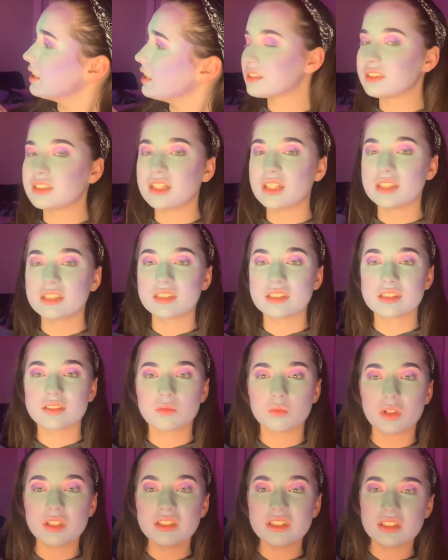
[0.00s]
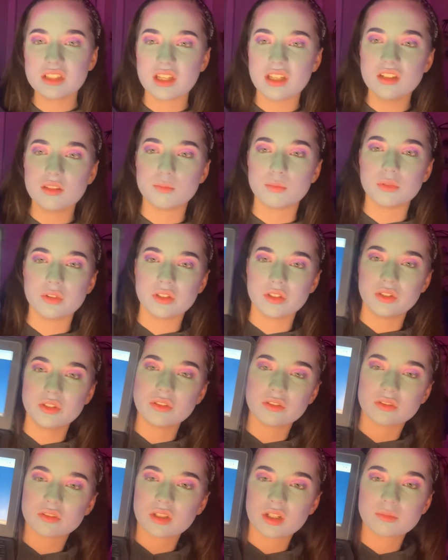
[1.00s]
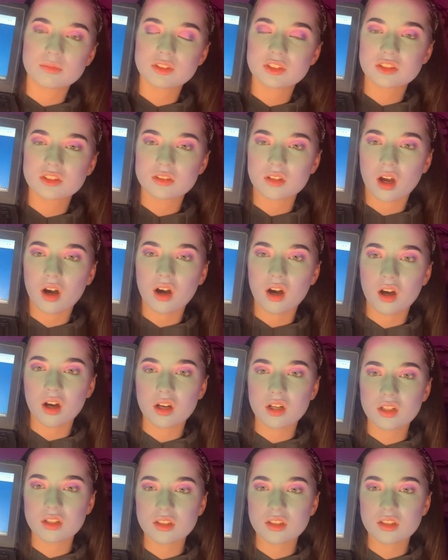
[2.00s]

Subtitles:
It's once again a blue. I'm shocked.